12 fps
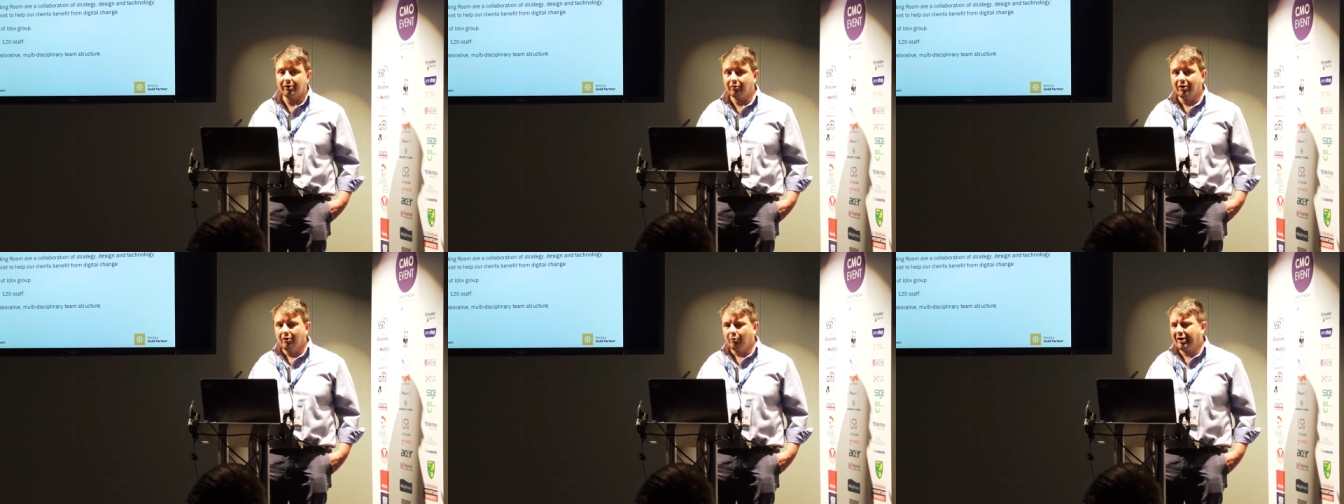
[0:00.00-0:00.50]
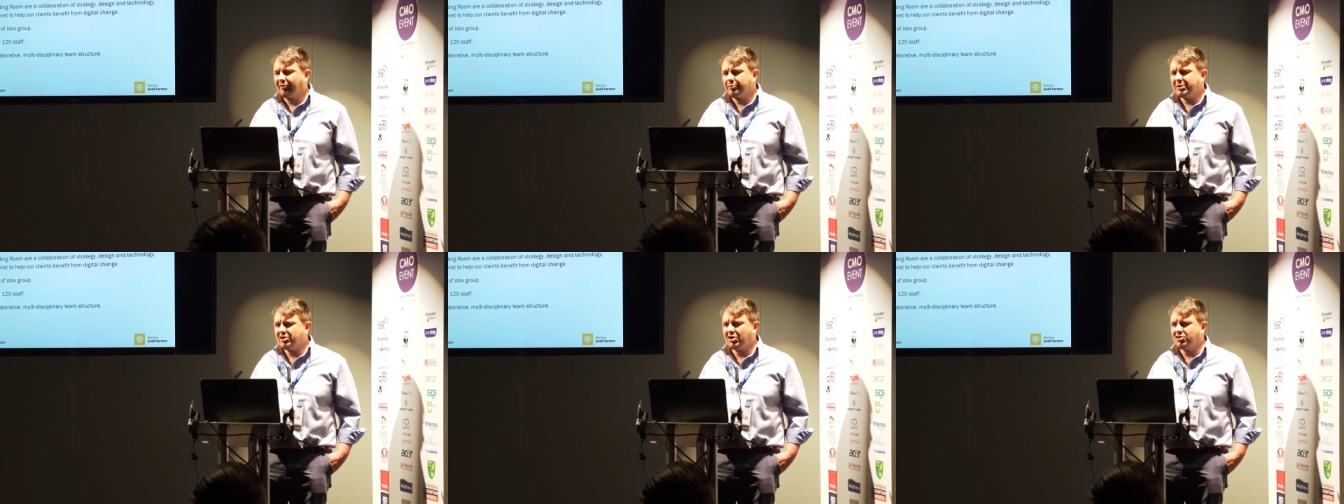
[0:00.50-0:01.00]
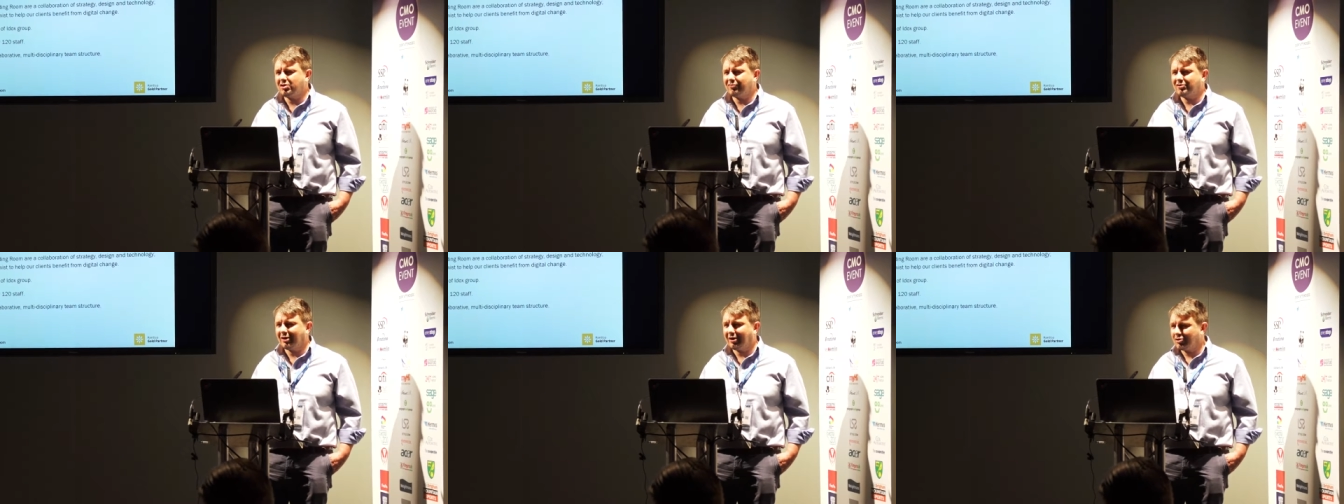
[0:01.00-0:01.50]
And we have to be sensitive
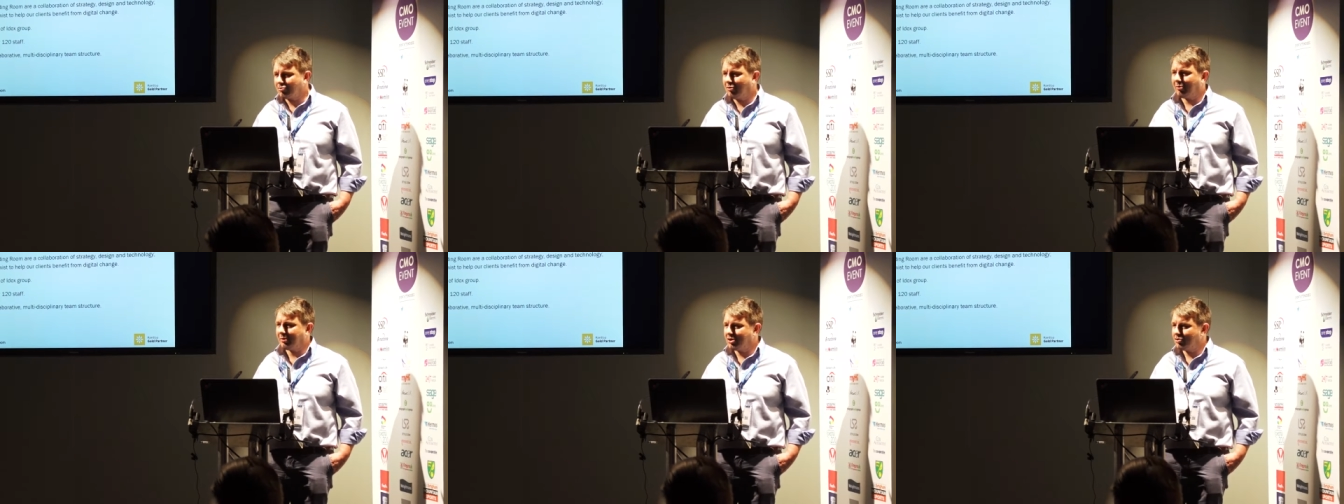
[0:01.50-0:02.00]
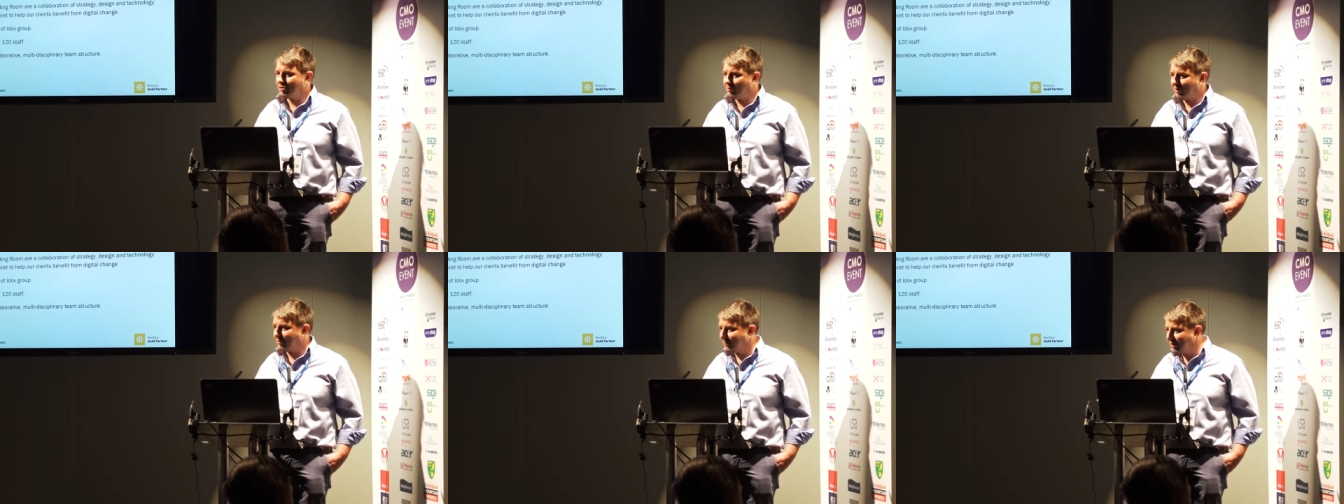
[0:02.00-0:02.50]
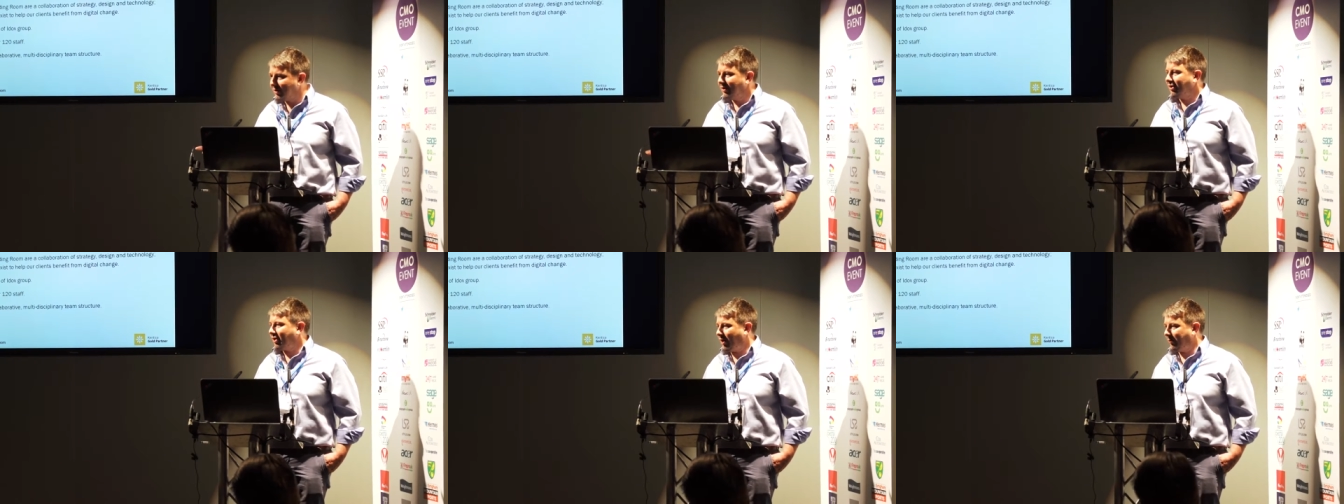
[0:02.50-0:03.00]
to that as well because you don't want
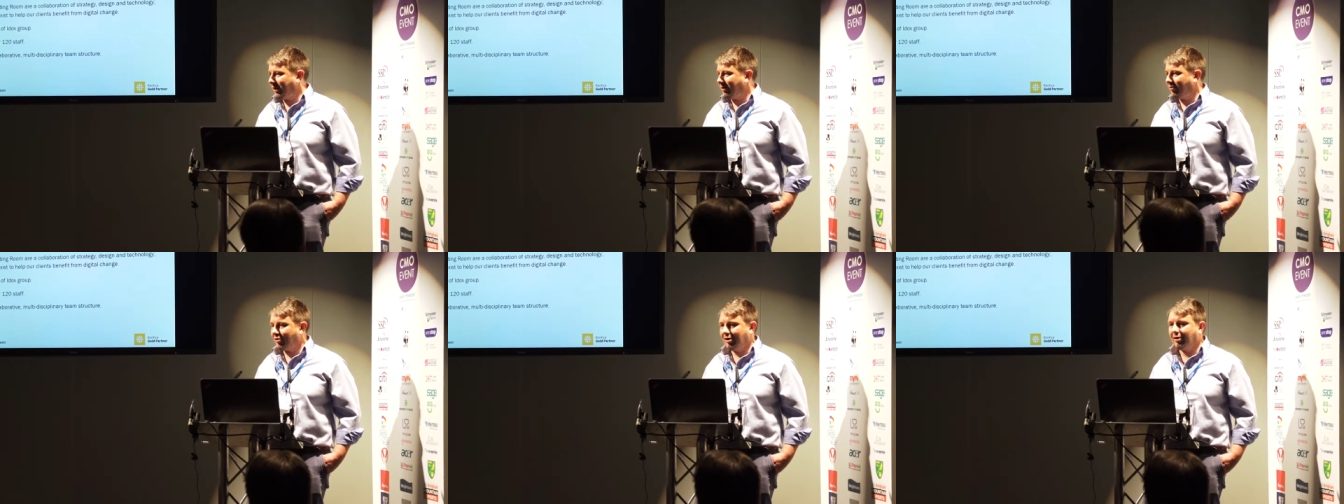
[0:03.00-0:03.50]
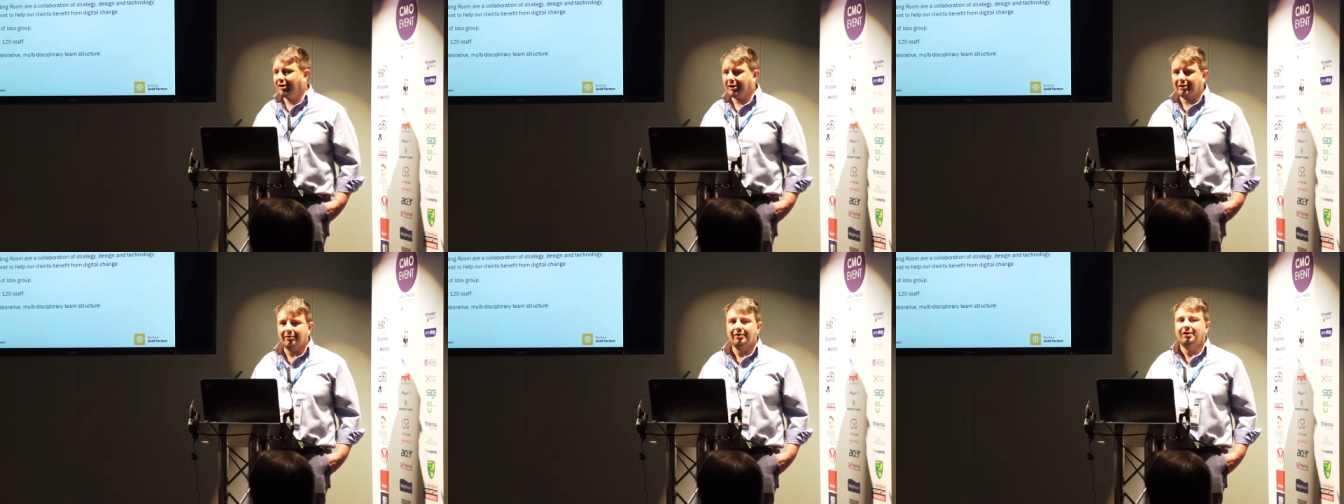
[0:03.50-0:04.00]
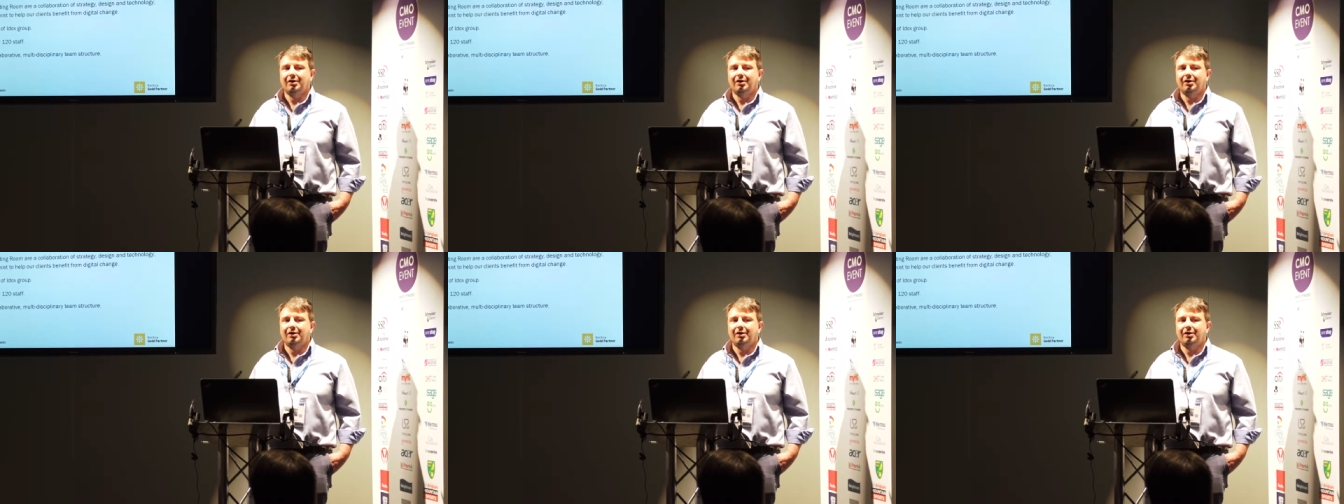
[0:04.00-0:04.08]
to come in looking like,